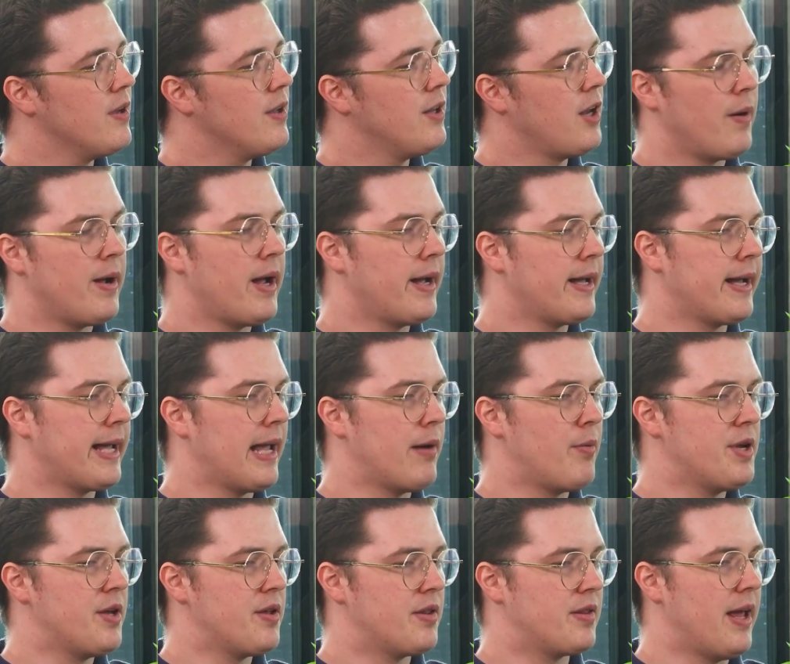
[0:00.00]
No, I get
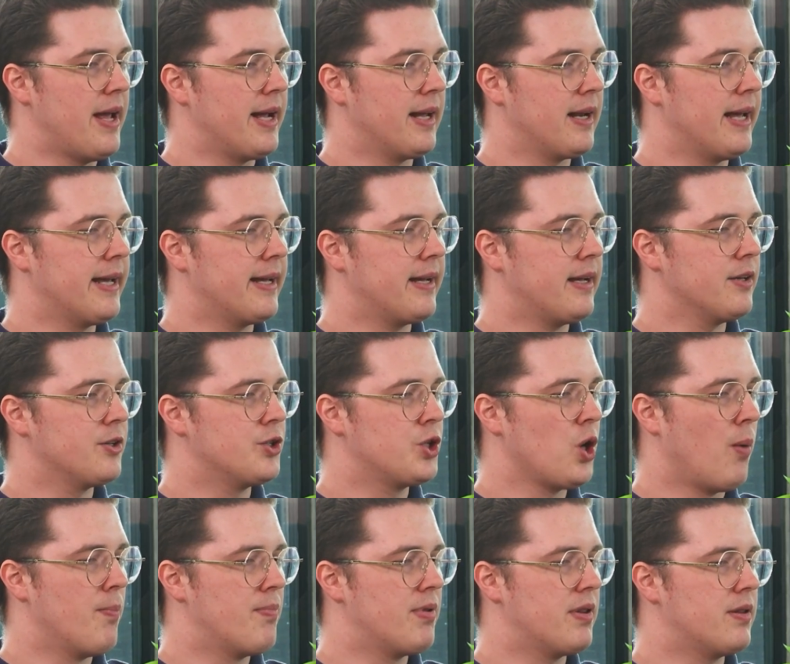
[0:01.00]
what you're saying. Like,
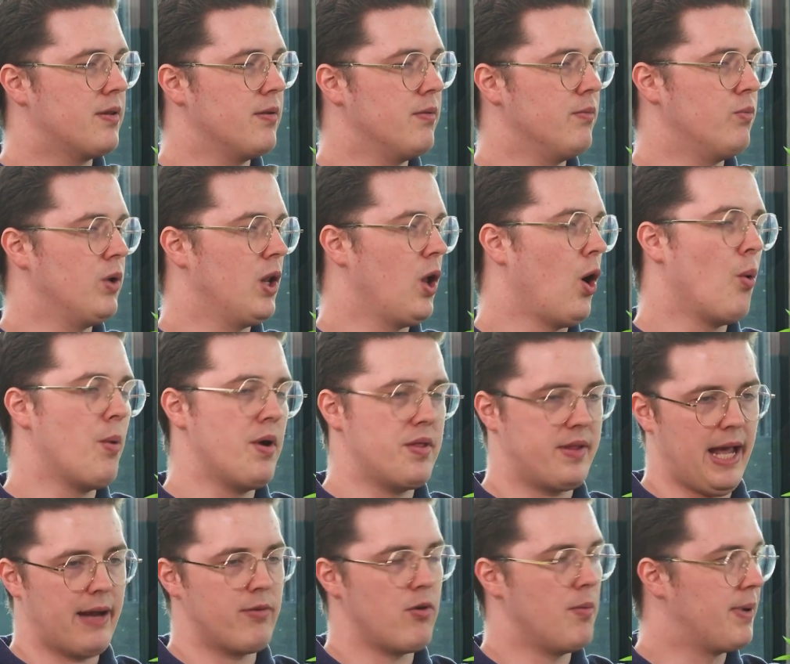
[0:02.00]
jobs will
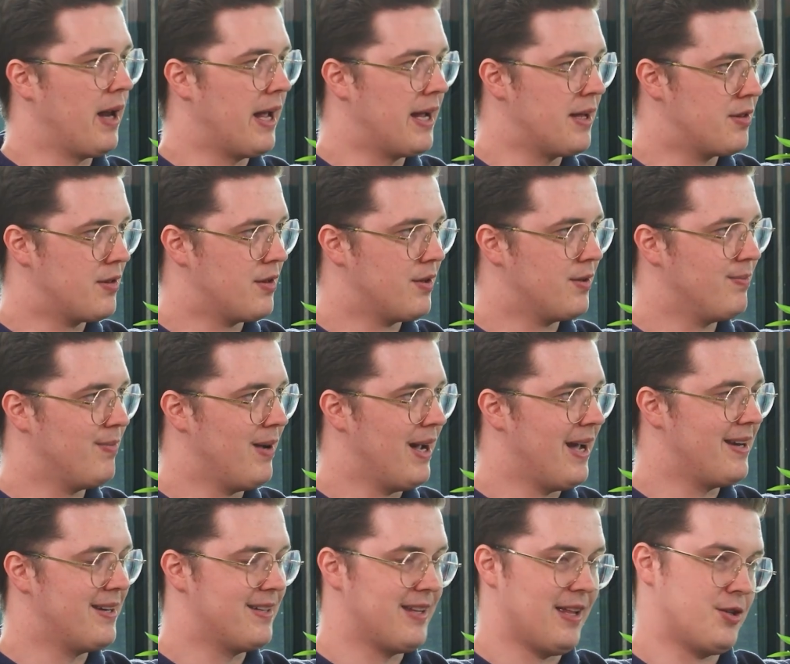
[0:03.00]
always get replaced,
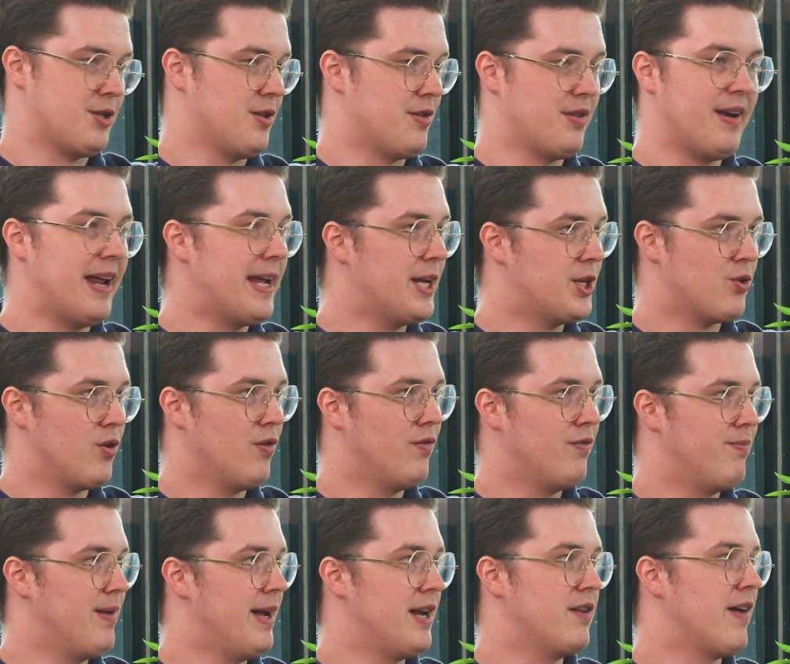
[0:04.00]
and that's just the nature
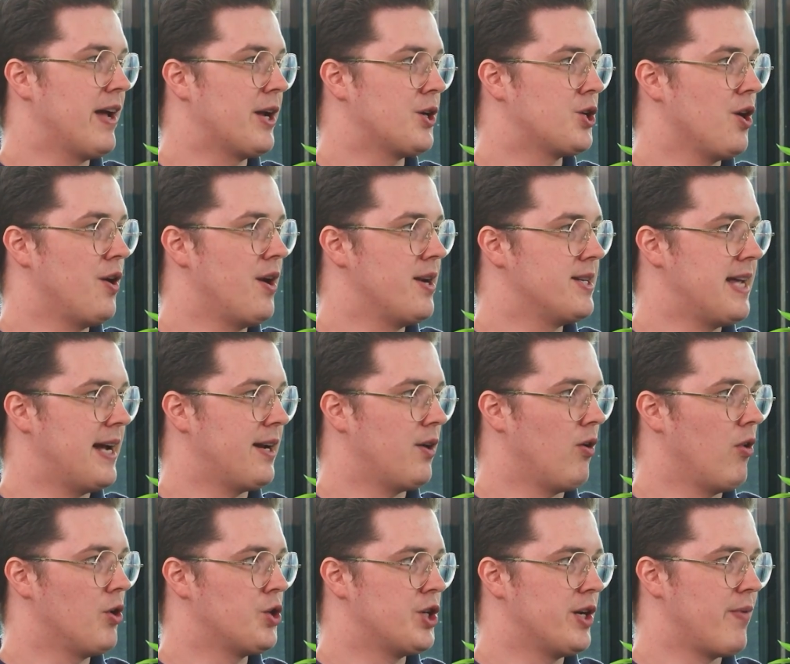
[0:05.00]
of innovation and
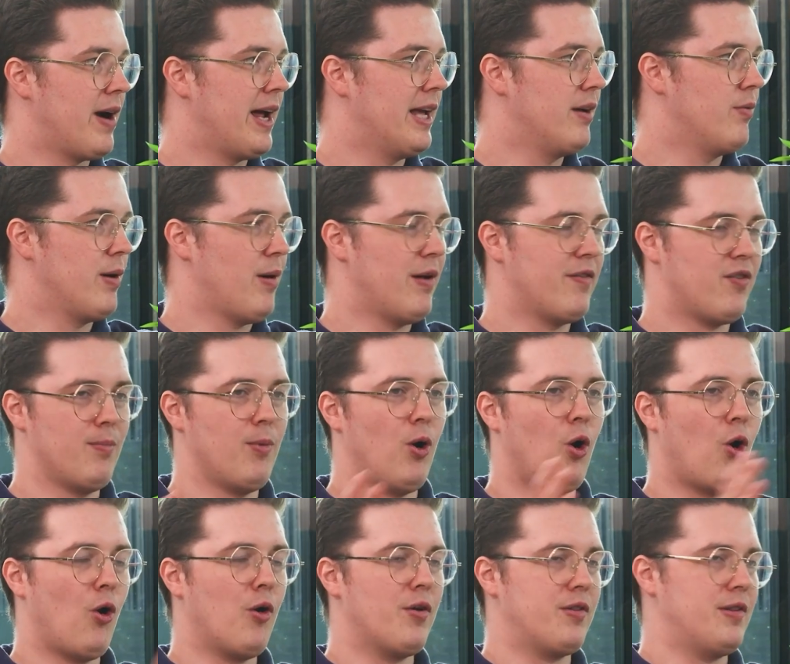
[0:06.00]
technology, right? We went from
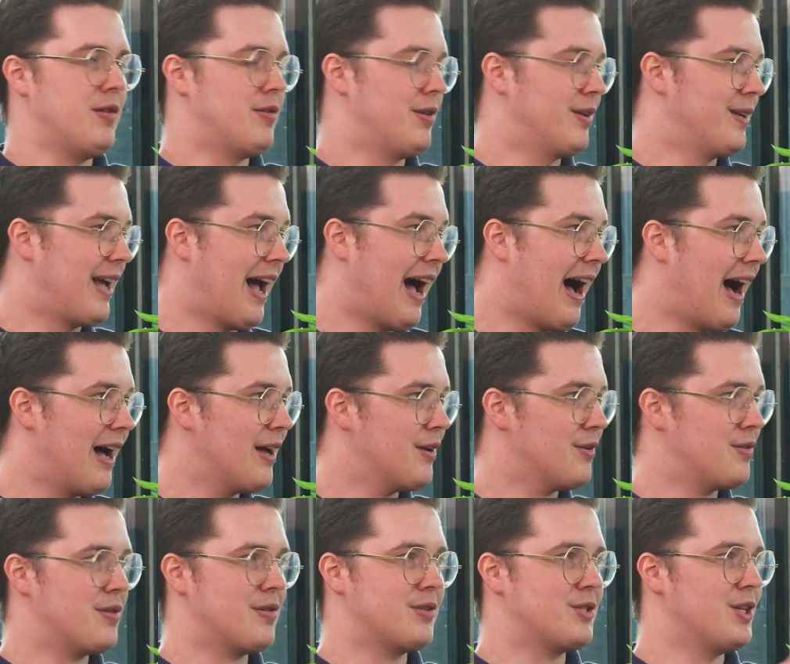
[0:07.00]
horses and
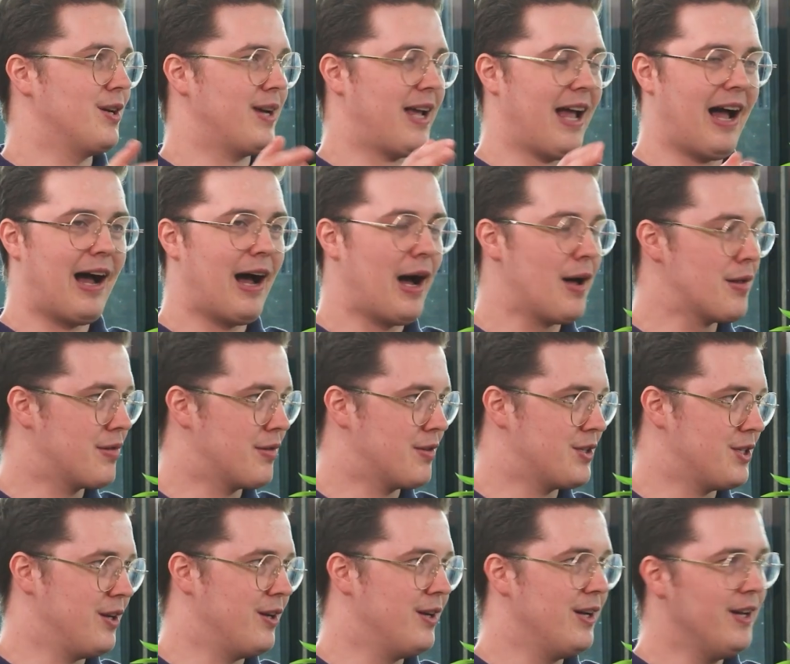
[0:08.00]
carts to cars
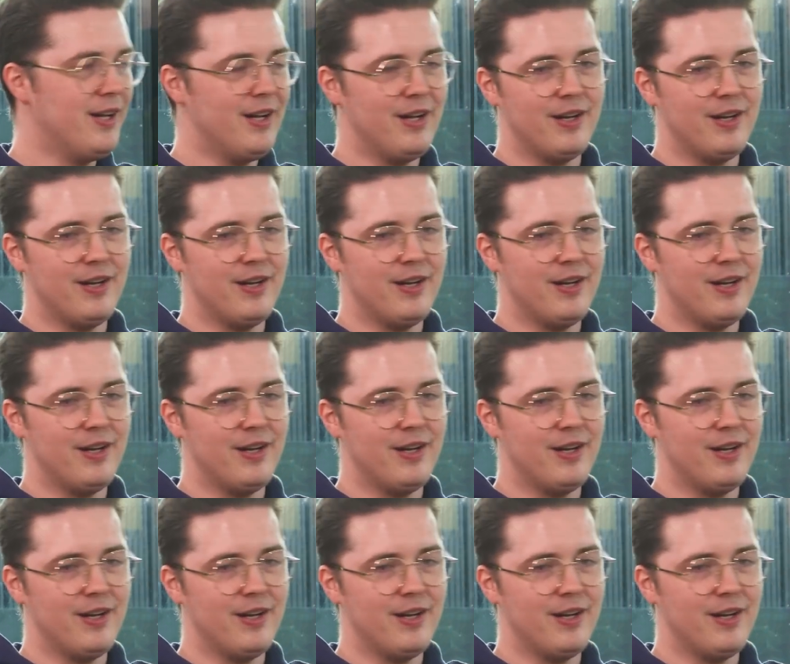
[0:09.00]
to